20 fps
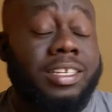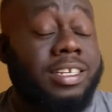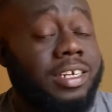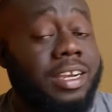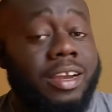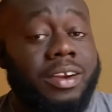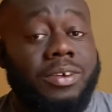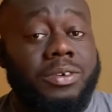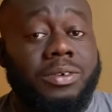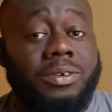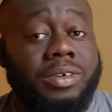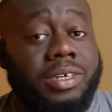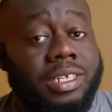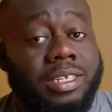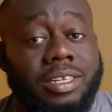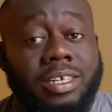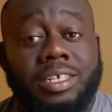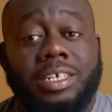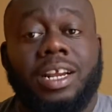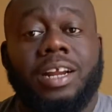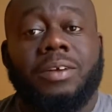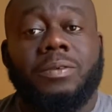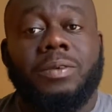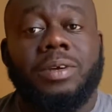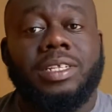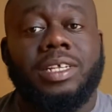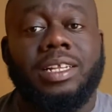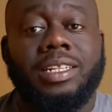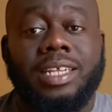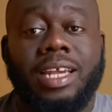channel, because this channel was
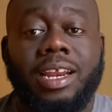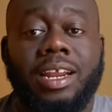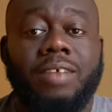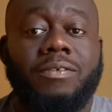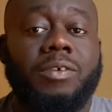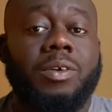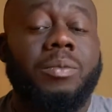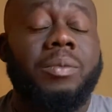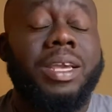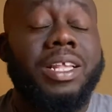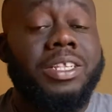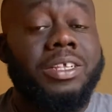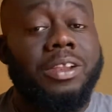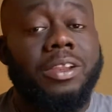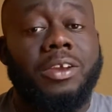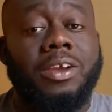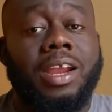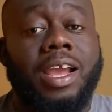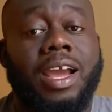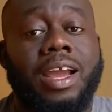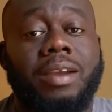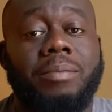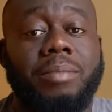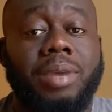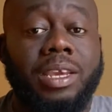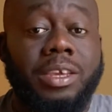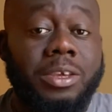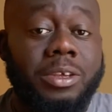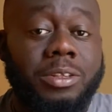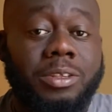intended for me to learn how to
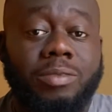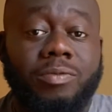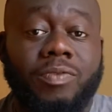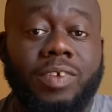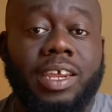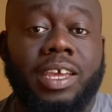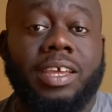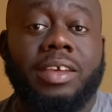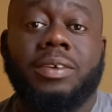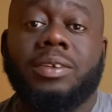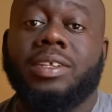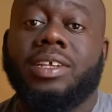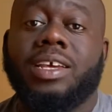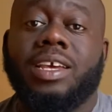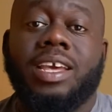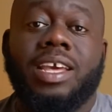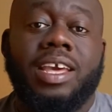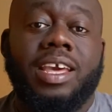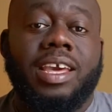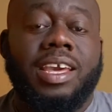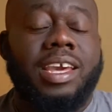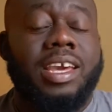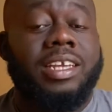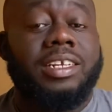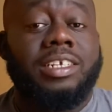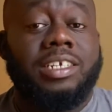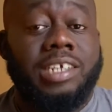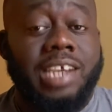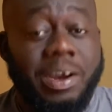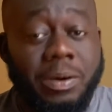make YouTube videos and
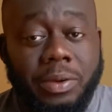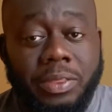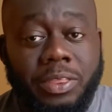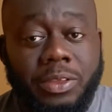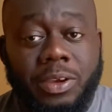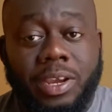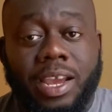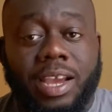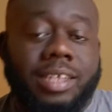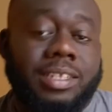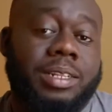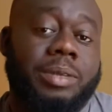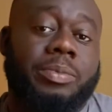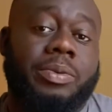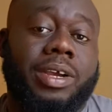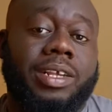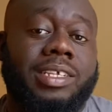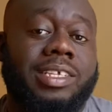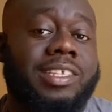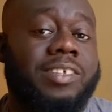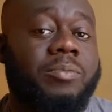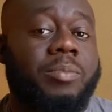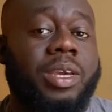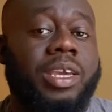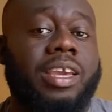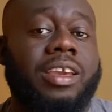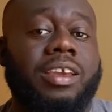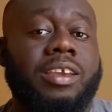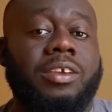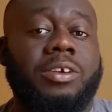share with you guys the process of
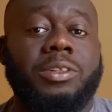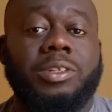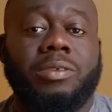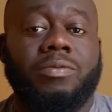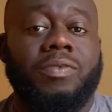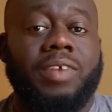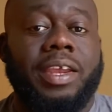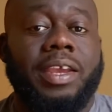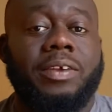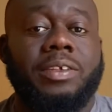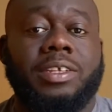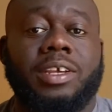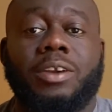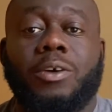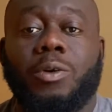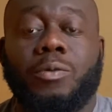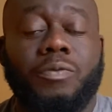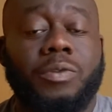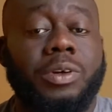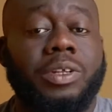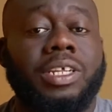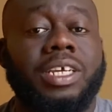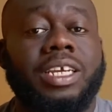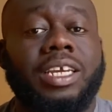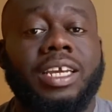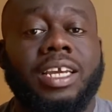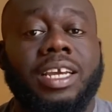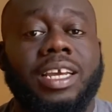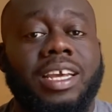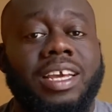making YouTube videos, and hopefully
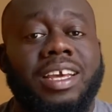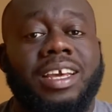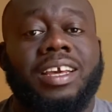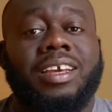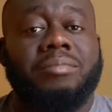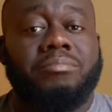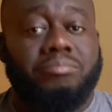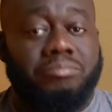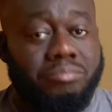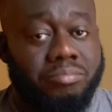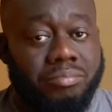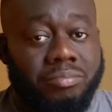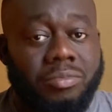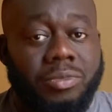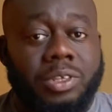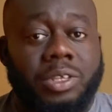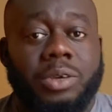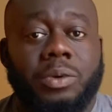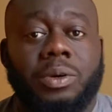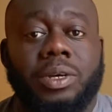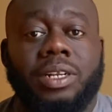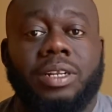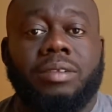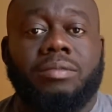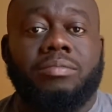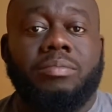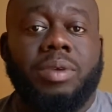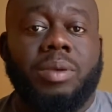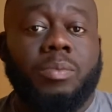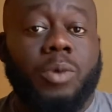you would
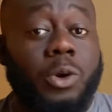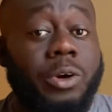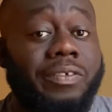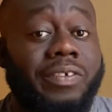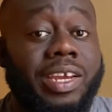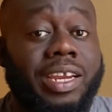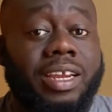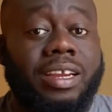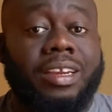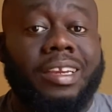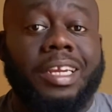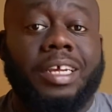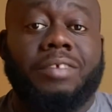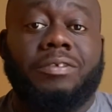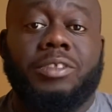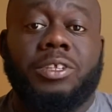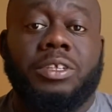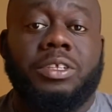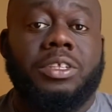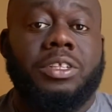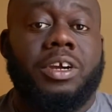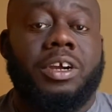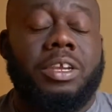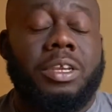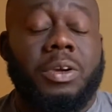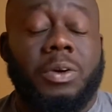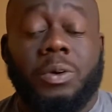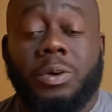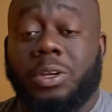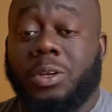be motivated enough to start your
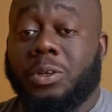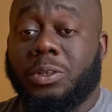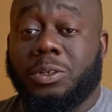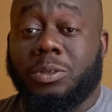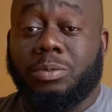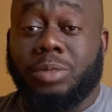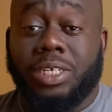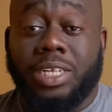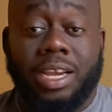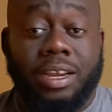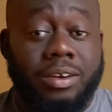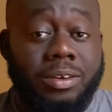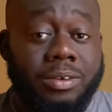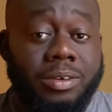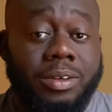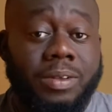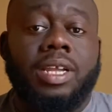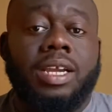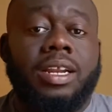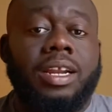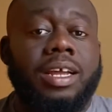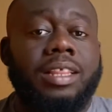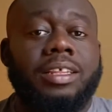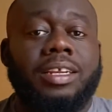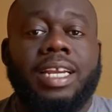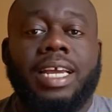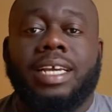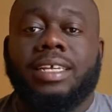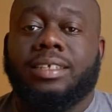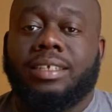own YouTube channel.
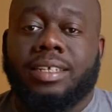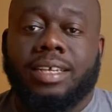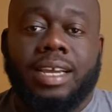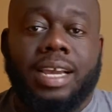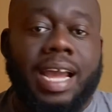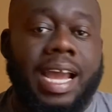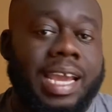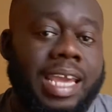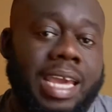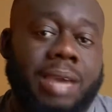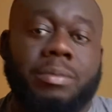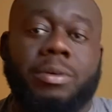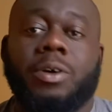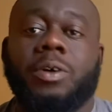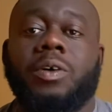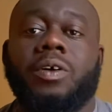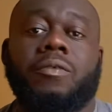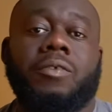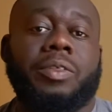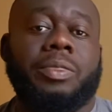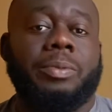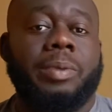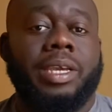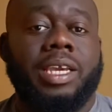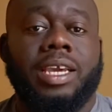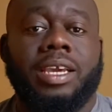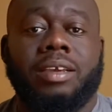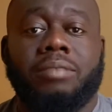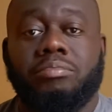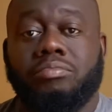Nonetheless, I kept going with
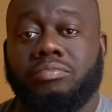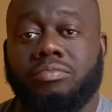making